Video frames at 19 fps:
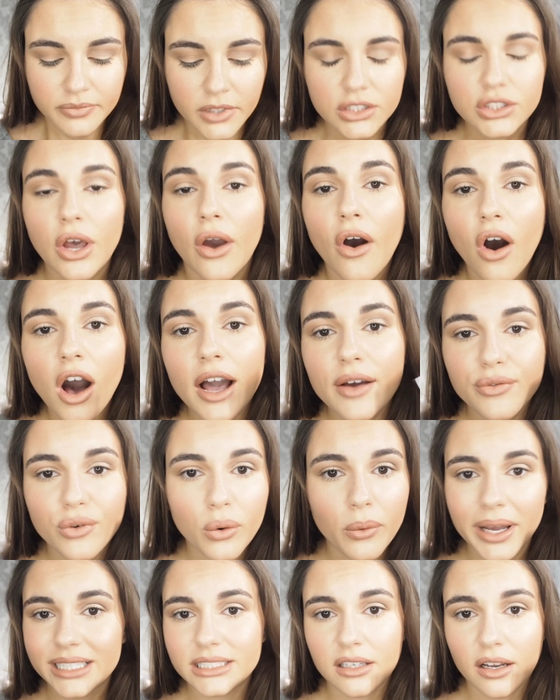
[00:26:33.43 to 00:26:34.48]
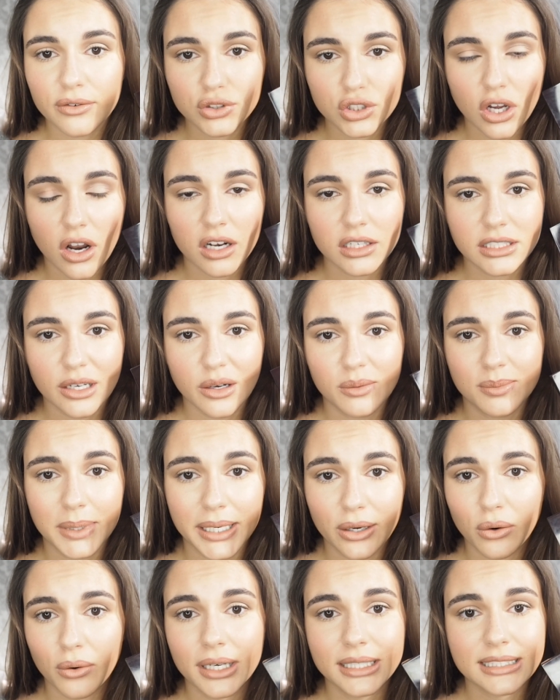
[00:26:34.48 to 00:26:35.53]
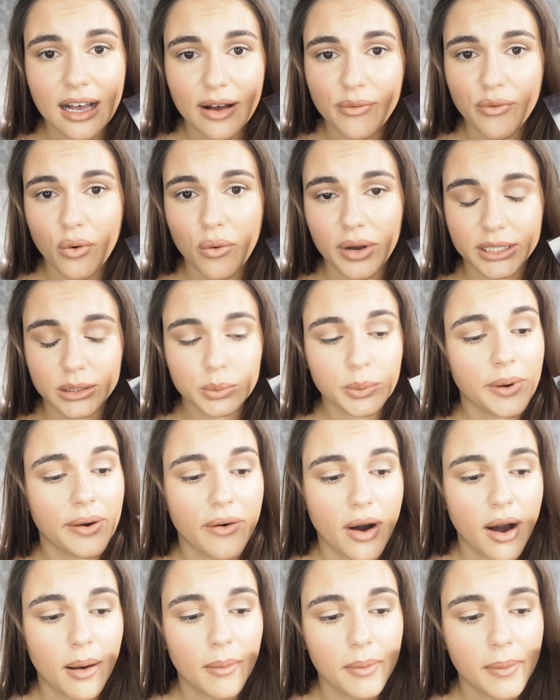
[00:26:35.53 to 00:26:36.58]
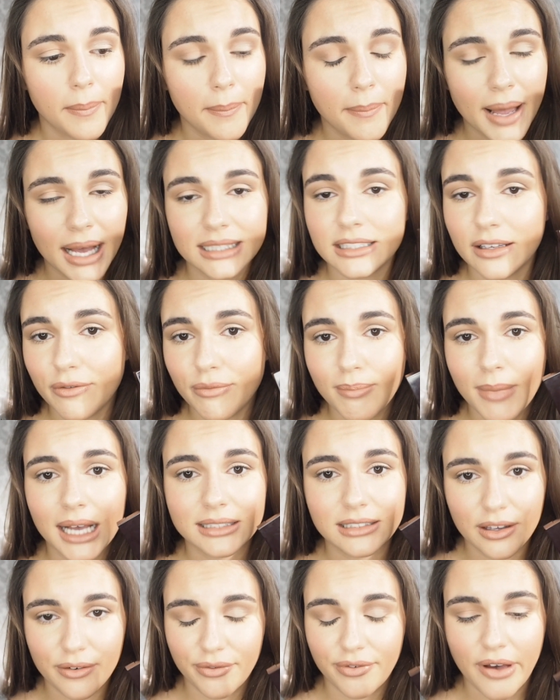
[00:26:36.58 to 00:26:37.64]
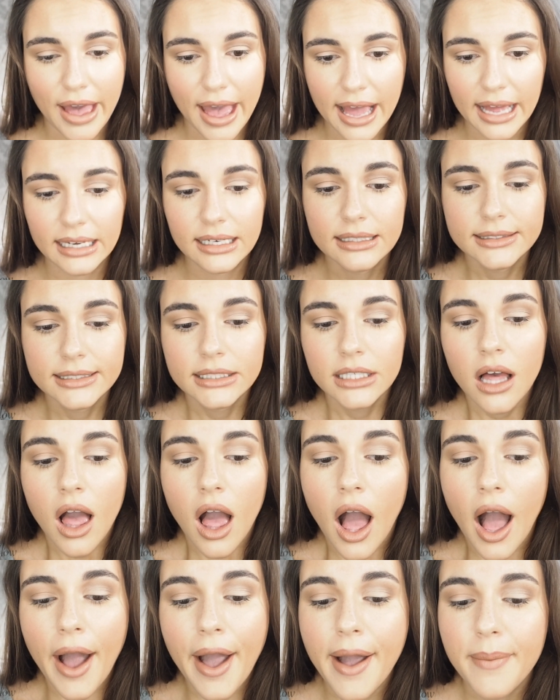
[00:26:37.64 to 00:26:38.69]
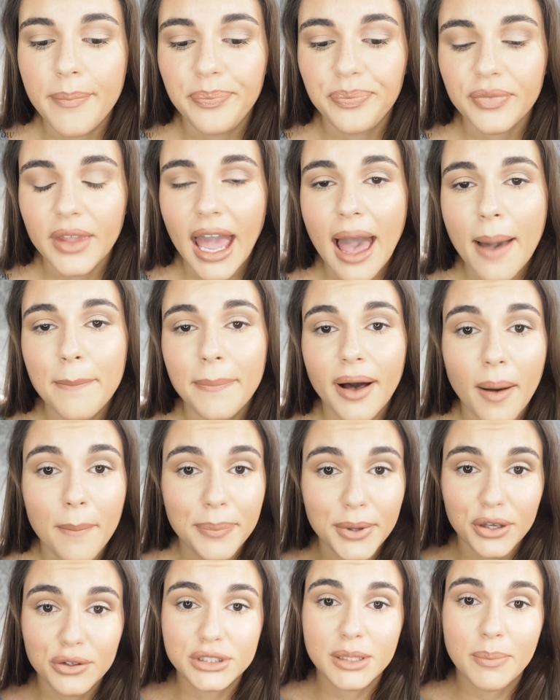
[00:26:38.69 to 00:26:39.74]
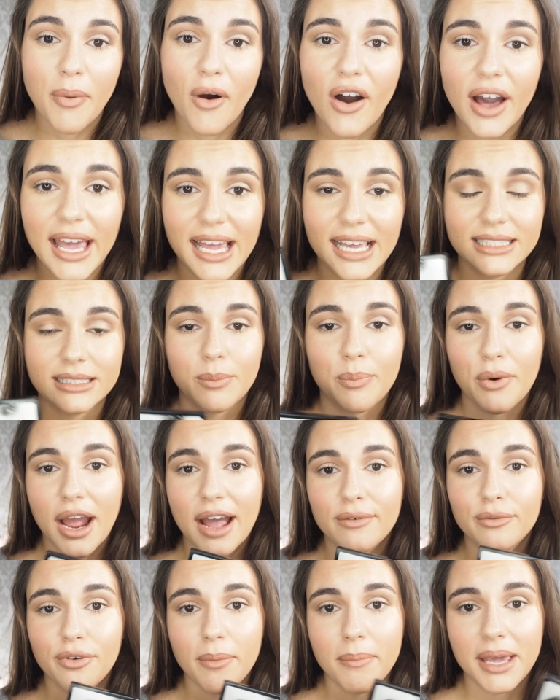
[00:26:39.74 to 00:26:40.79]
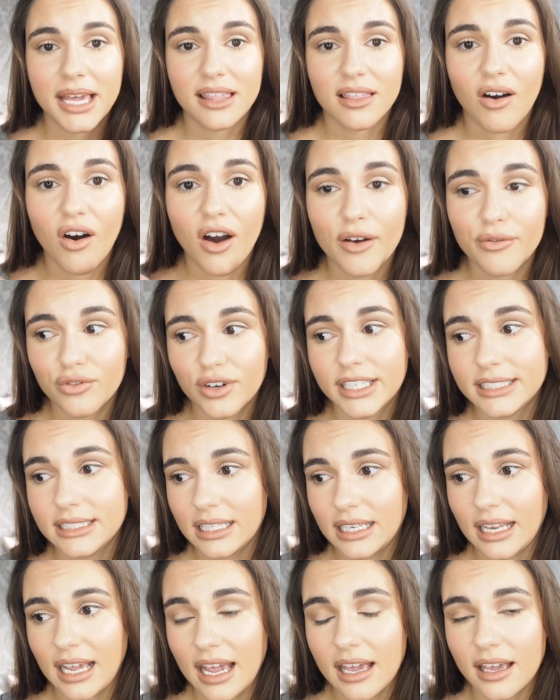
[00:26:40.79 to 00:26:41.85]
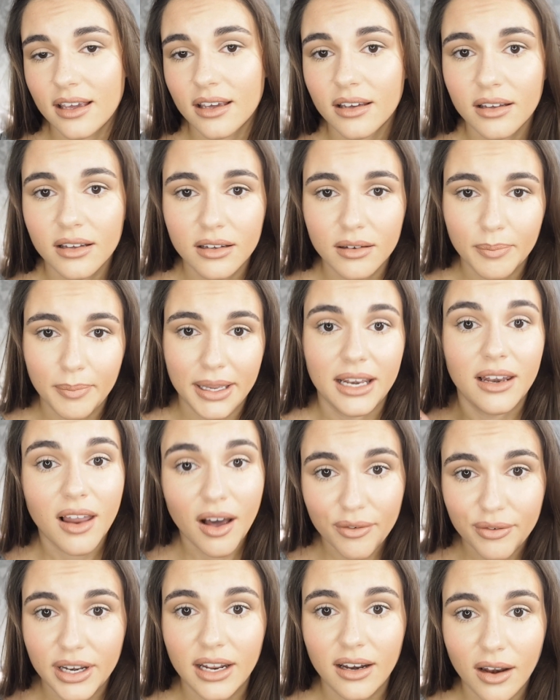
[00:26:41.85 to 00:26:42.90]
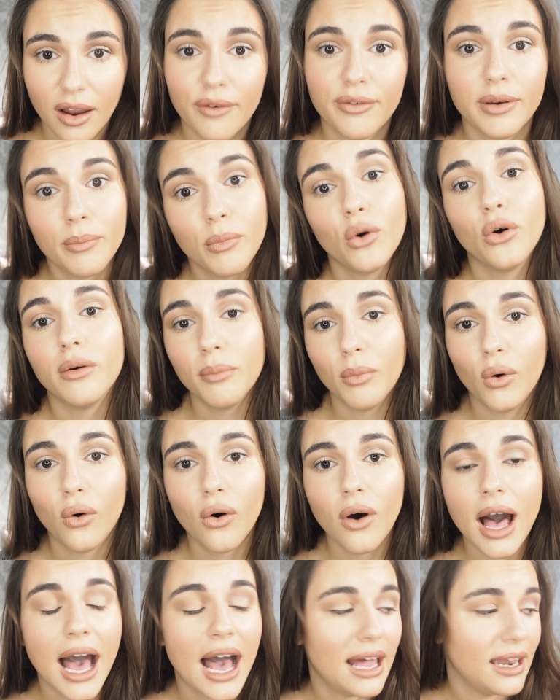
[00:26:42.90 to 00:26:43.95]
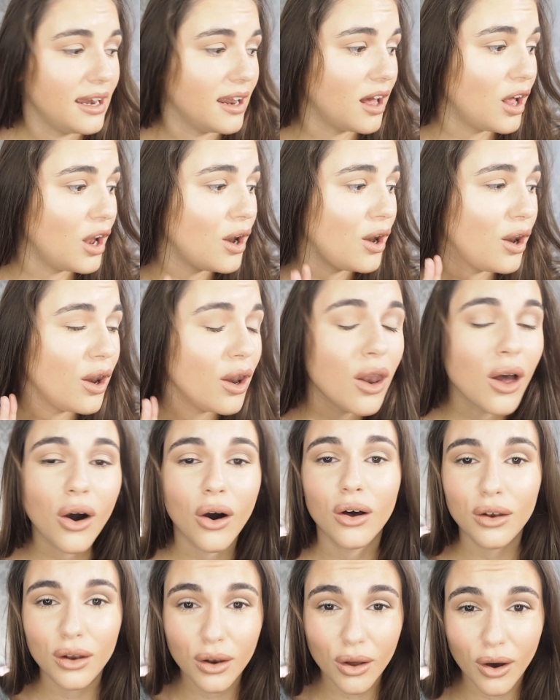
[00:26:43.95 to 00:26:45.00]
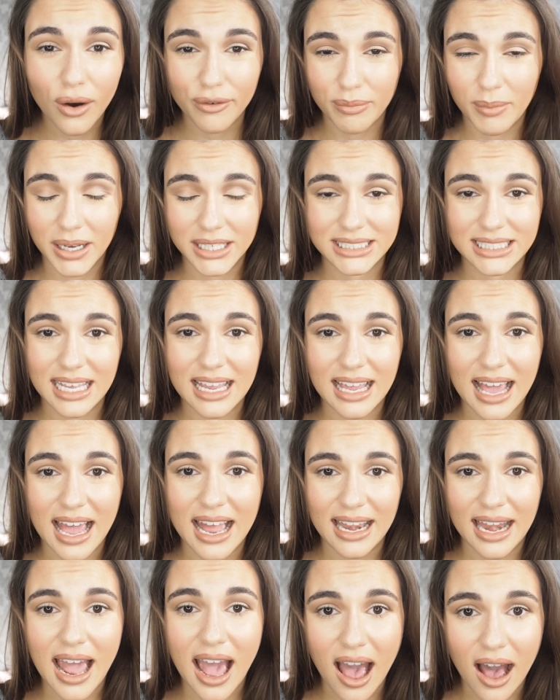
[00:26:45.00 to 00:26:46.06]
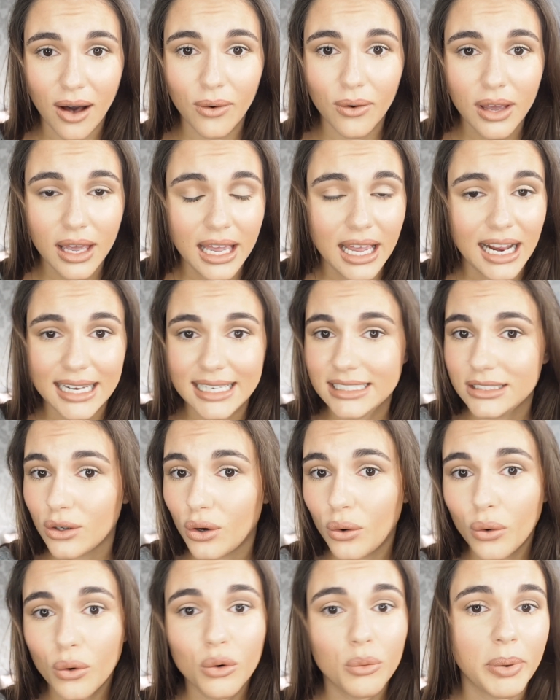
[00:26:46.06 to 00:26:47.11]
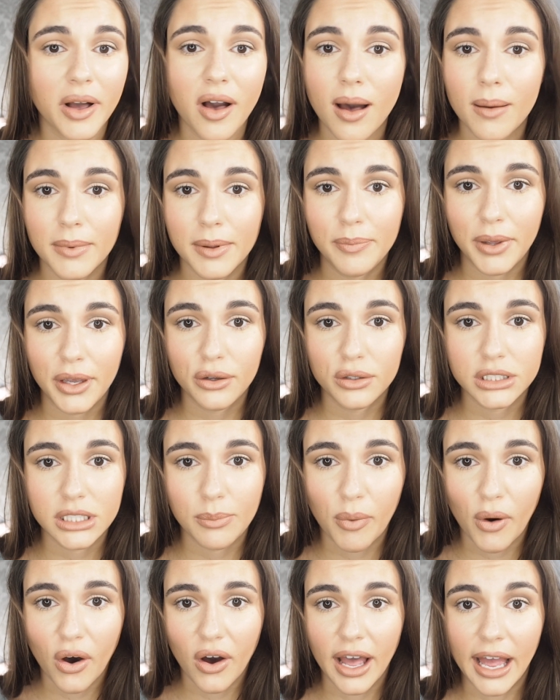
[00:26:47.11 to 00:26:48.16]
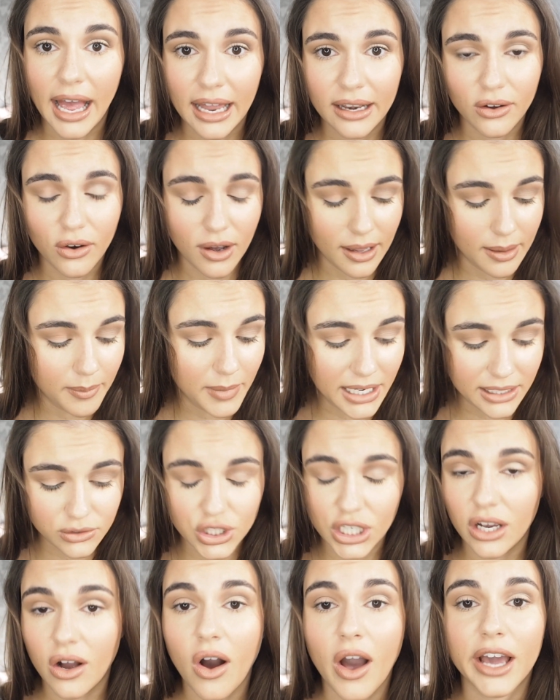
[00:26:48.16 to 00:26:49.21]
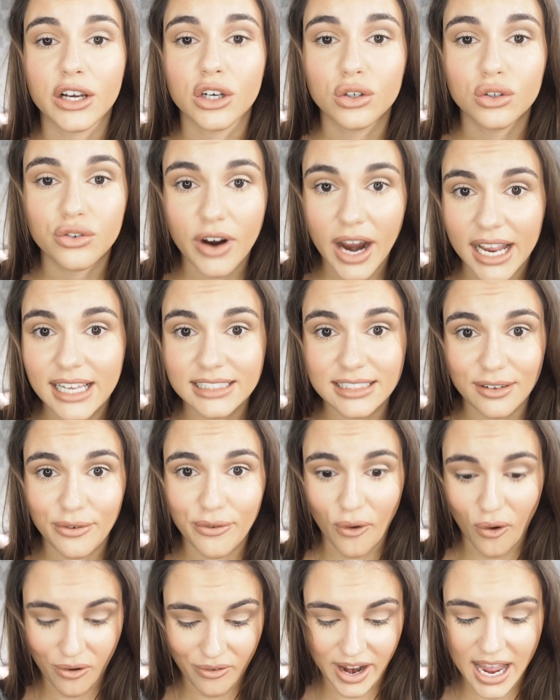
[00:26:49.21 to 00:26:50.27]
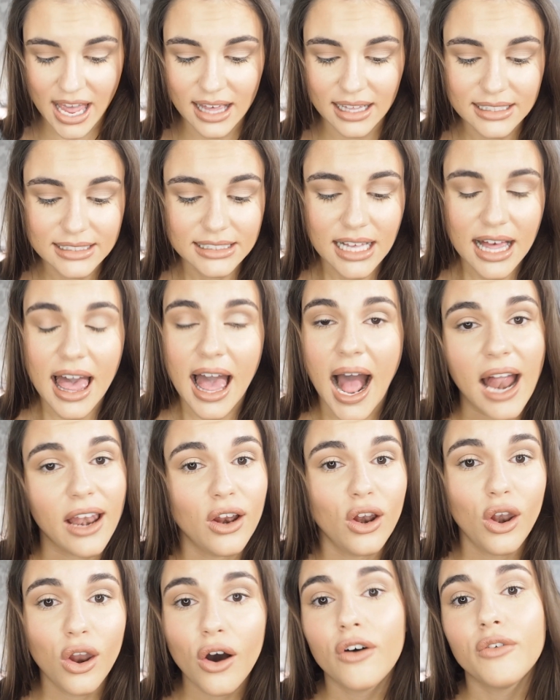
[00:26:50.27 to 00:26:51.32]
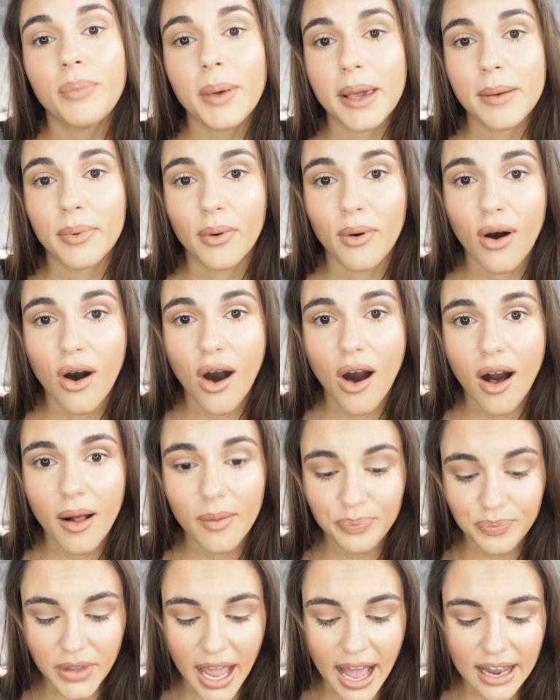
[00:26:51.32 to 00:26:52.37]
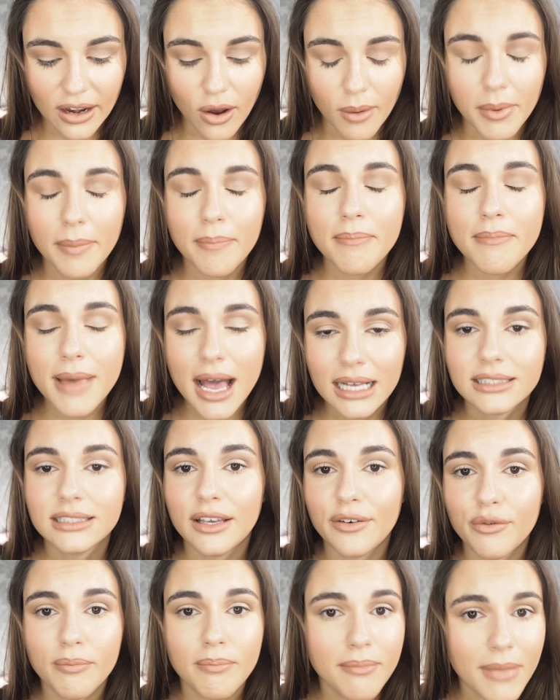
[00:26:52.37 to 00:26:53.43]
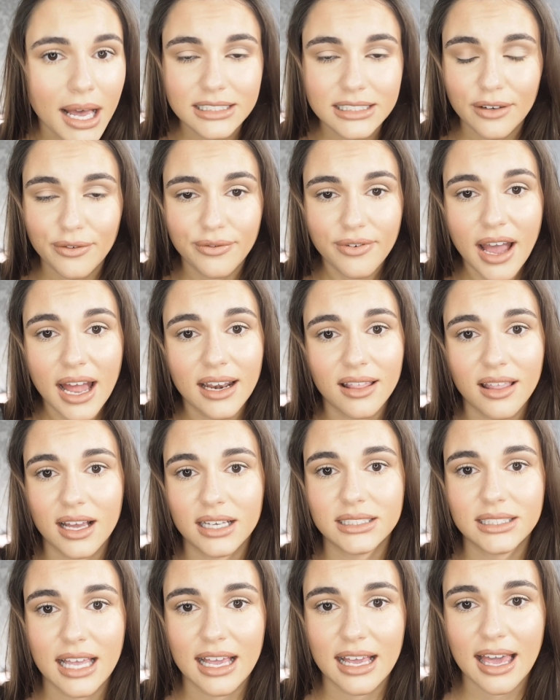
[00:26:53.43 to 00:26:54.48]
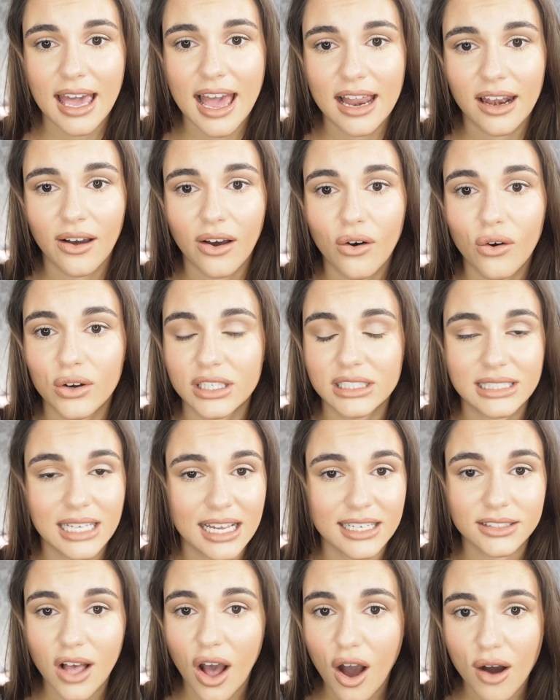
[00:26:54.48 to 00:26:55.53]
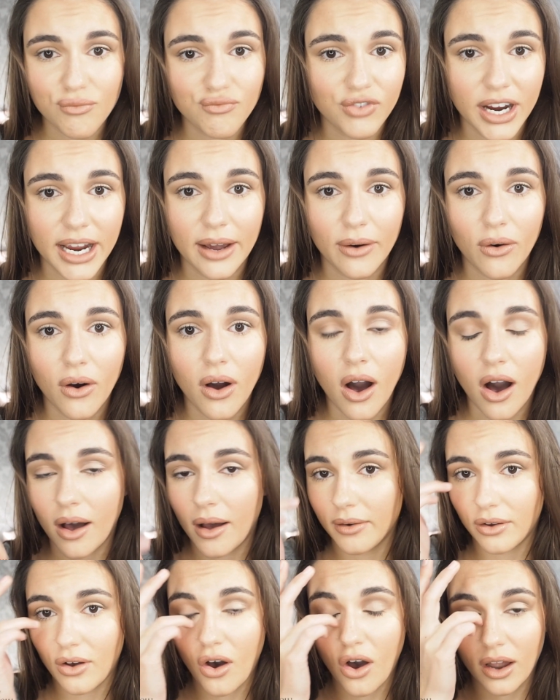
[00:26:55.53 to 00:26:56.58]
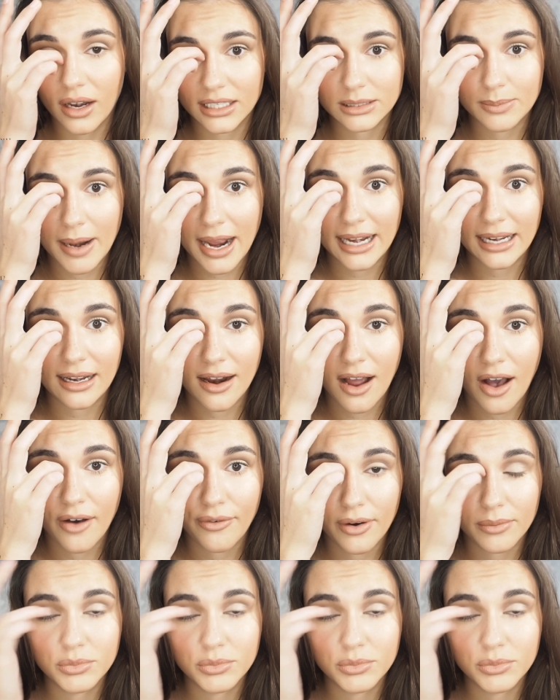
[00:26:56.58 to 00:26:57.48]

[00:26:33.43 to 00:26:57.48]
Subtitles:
So I've always loved Charlotte Tilbury, always have, always will. I'm a massive, massive fan. But Beauty Pie is a brand for me that I've recently been loving and loving more and more, and a lot of my skincare now is all becoming Beauty Pie, and I am literally going crazy for it, and a lot of people are, and I'm a massive fan of their skincare. Like, honestly, it's unreal. I can't explain enough.